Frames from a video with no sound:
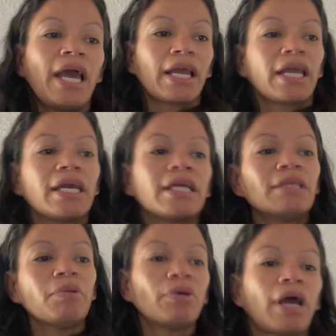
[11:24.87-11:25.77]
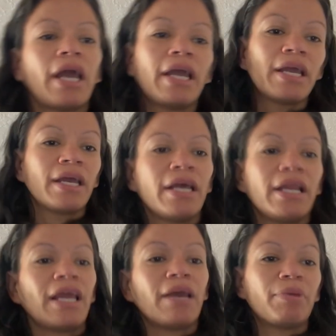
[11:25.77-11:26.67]
and King Lamoni
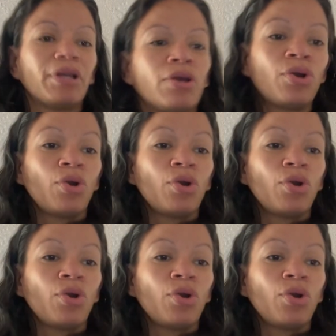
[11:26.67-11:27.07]
and Ammon